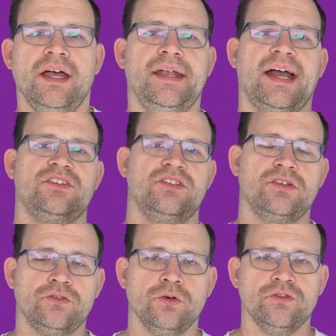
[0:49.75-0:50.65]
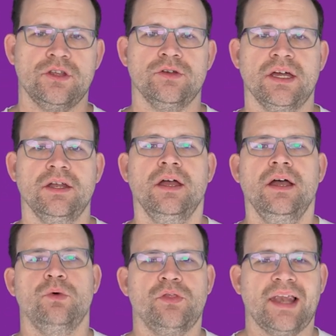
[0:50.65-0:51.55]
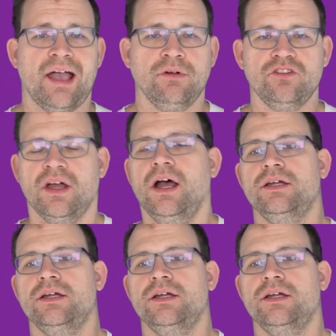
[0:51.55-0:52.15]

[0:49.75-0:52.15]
and access controls that you get with the language.